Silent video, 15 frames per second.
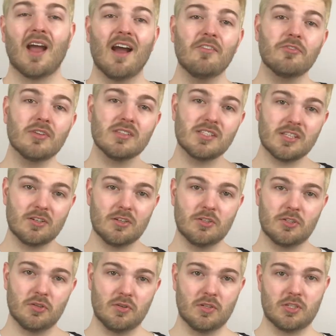I've
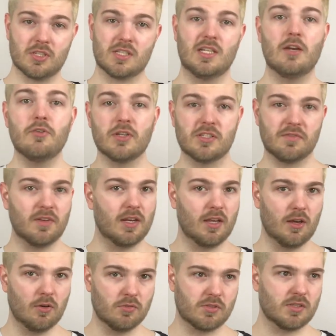considered doing just lyrics
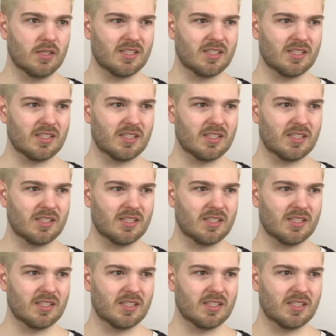videos